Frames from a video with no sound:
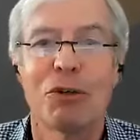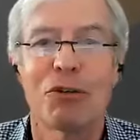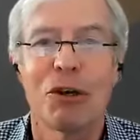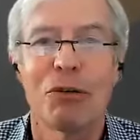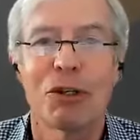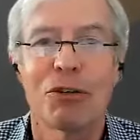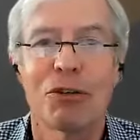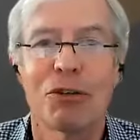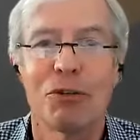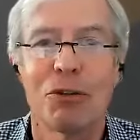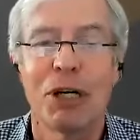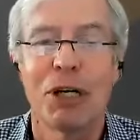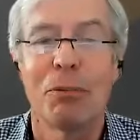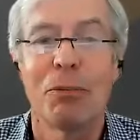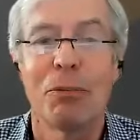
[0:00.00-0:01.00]
of renewals going
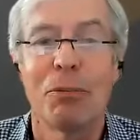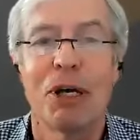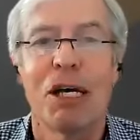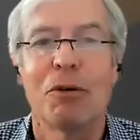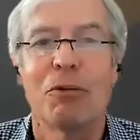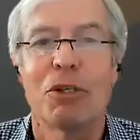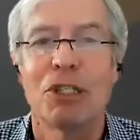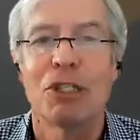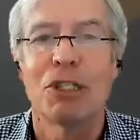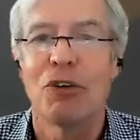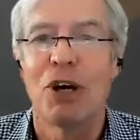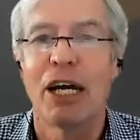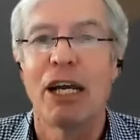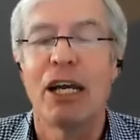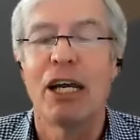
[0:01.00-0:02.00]
through the pipe,
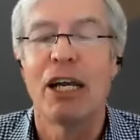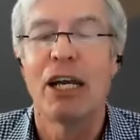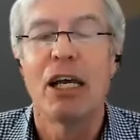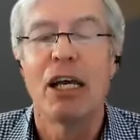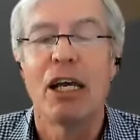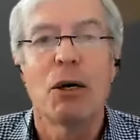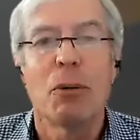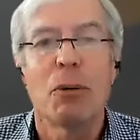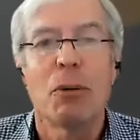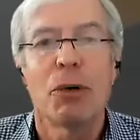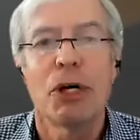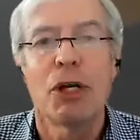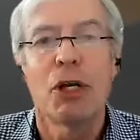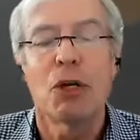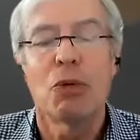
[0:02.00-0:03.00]
which is fine.
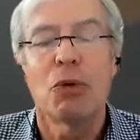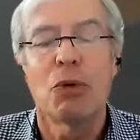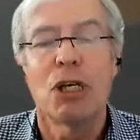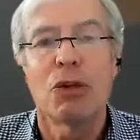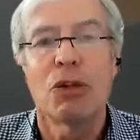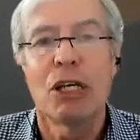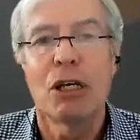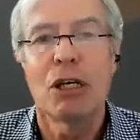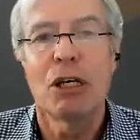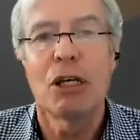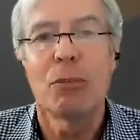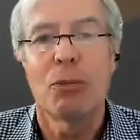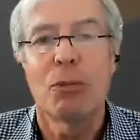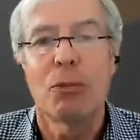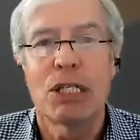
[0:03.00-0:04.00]
But when you
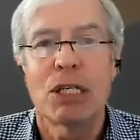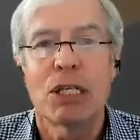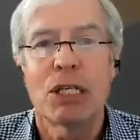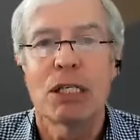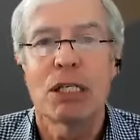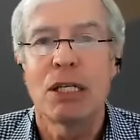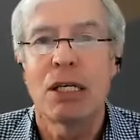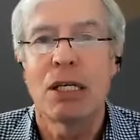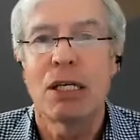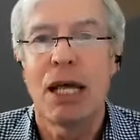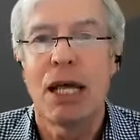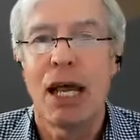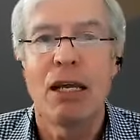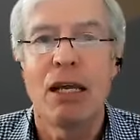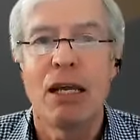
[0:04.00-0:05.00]
think about pricing
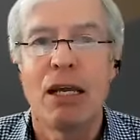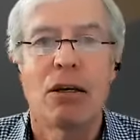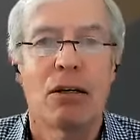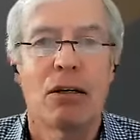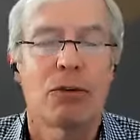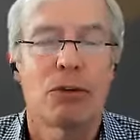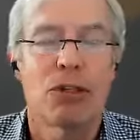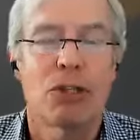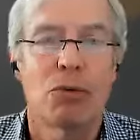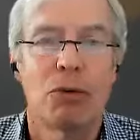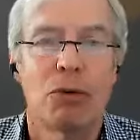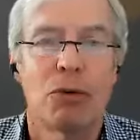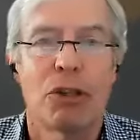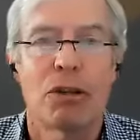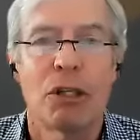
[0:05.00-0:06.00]
today
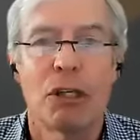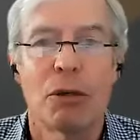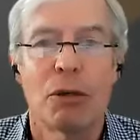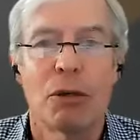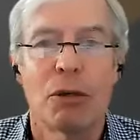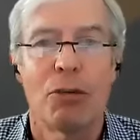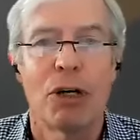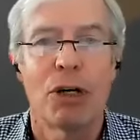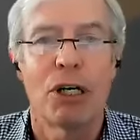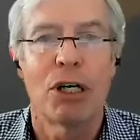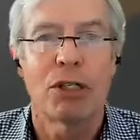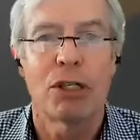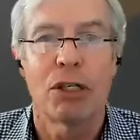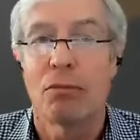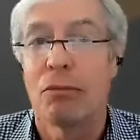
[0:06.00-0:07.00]
versus when you think about
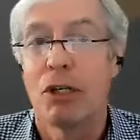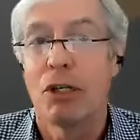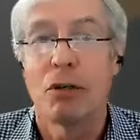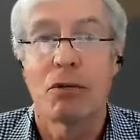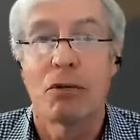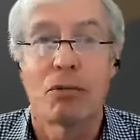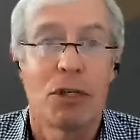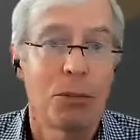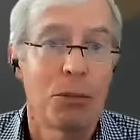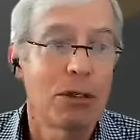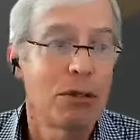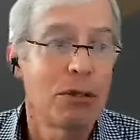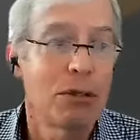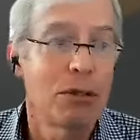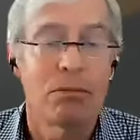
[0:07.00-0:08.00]
pricing,
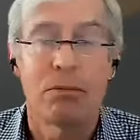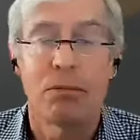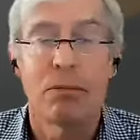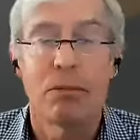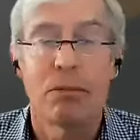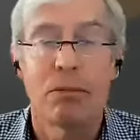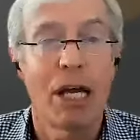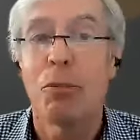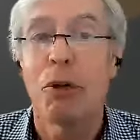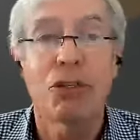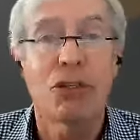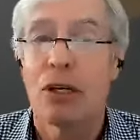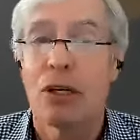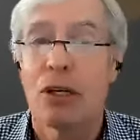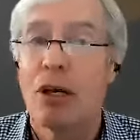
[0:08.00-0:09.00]
maybe
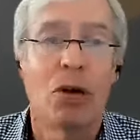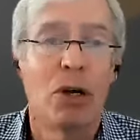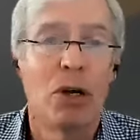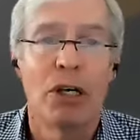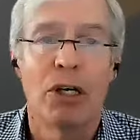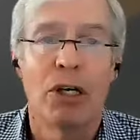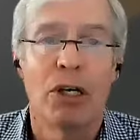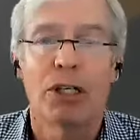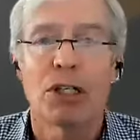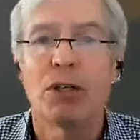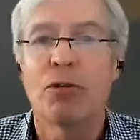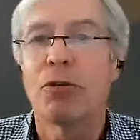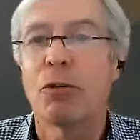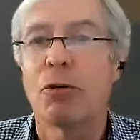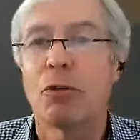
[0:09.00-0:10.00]
9 months ago,
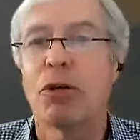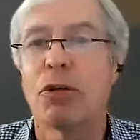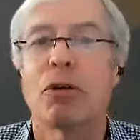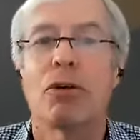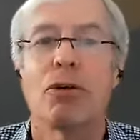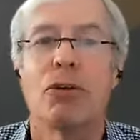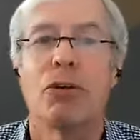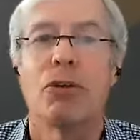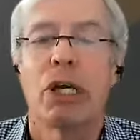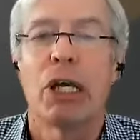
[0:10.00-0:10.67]
it's a different world.